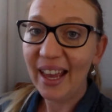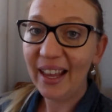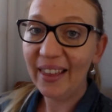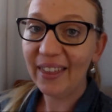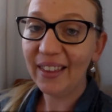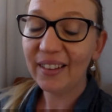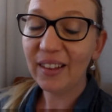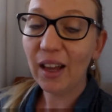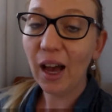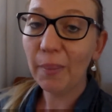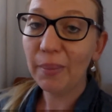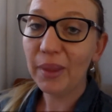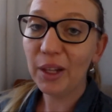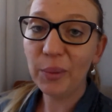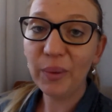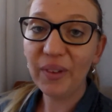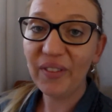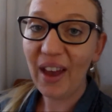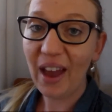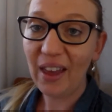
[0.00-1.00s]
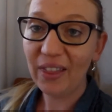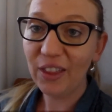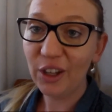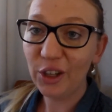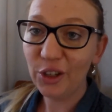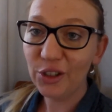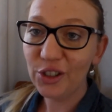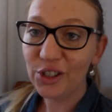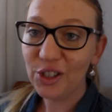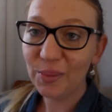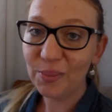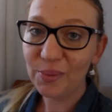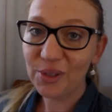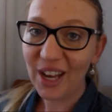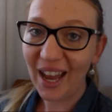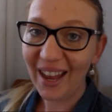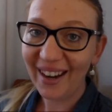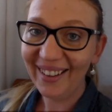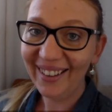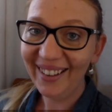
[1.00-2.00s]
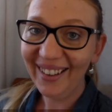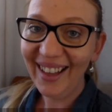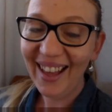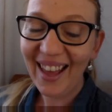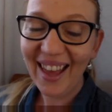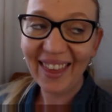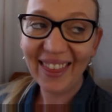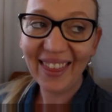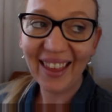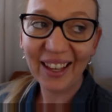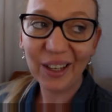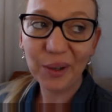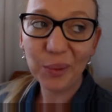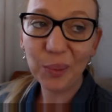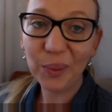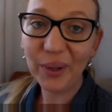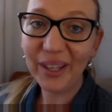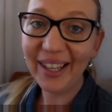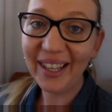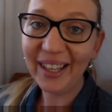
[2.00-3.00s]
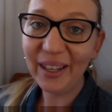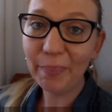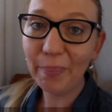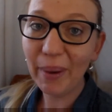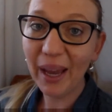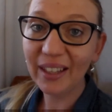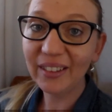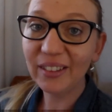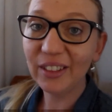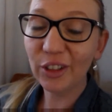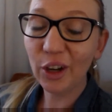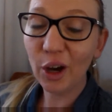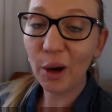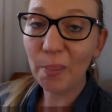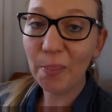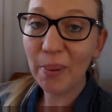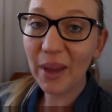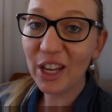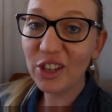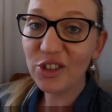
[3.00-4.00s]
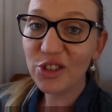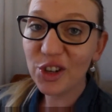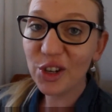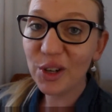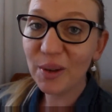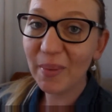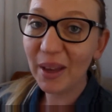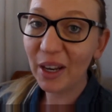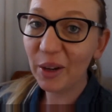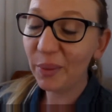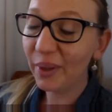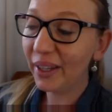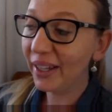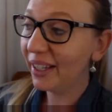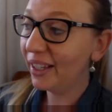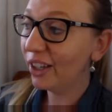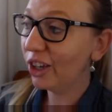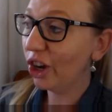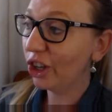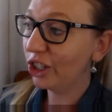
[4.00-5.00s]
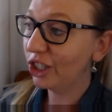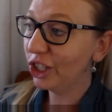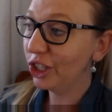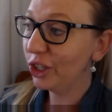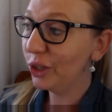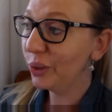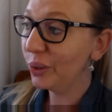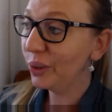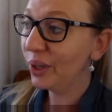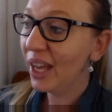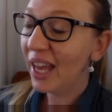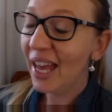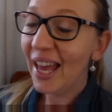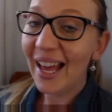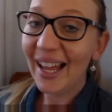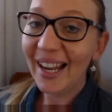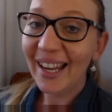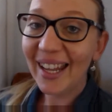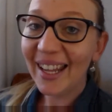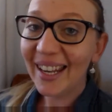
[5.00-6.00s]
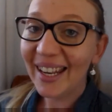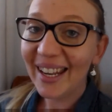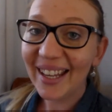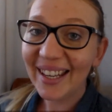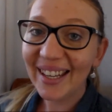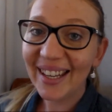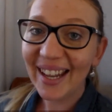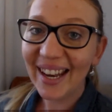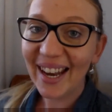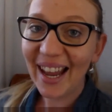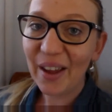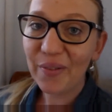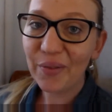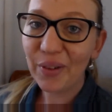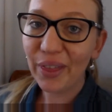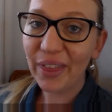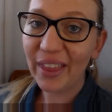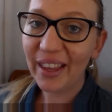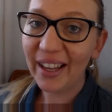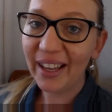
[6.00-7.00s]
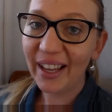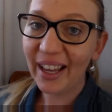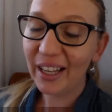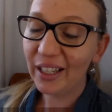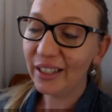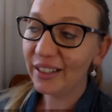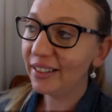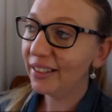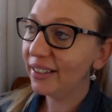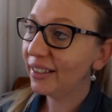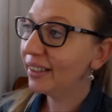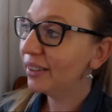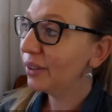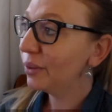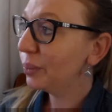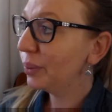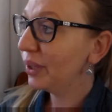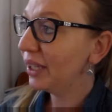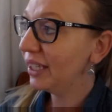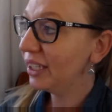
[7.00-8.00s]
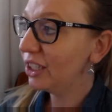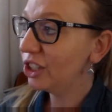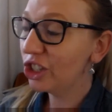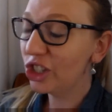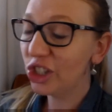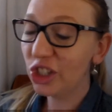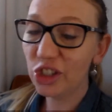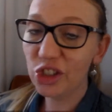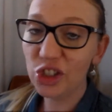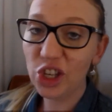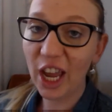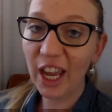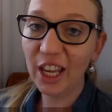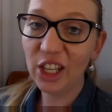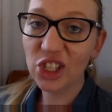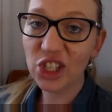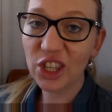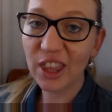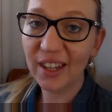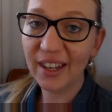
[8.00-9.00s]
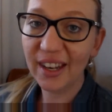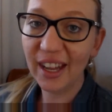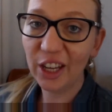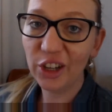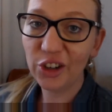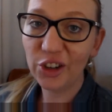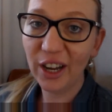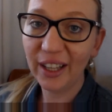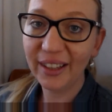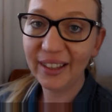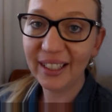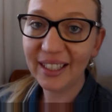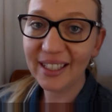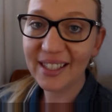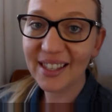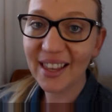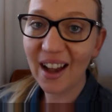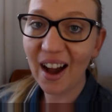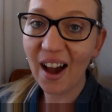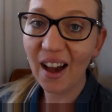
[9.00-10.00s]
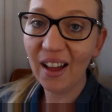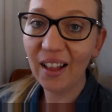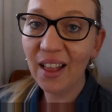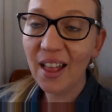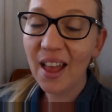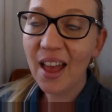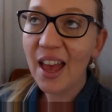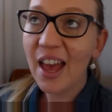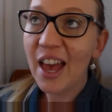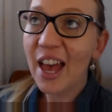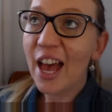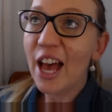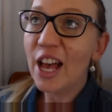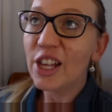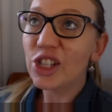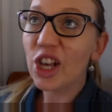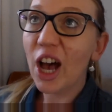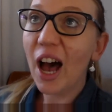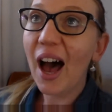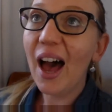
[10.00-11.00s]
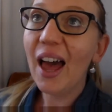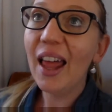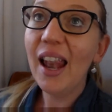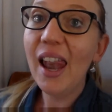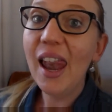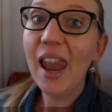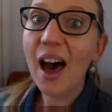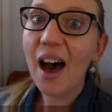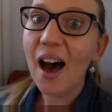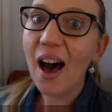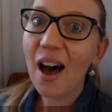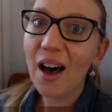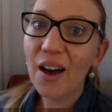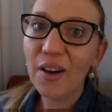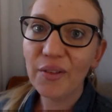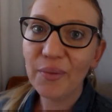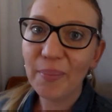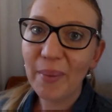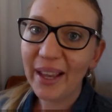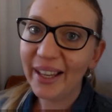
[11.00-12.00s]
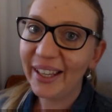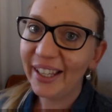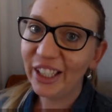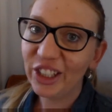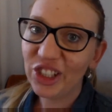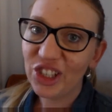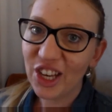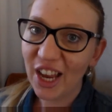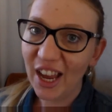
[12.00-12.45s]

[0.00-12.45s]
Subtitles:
in the time that we've had the YouTube channel that we painted our bedroom and we got new linen and everything, and we changed the decorating style. So I love making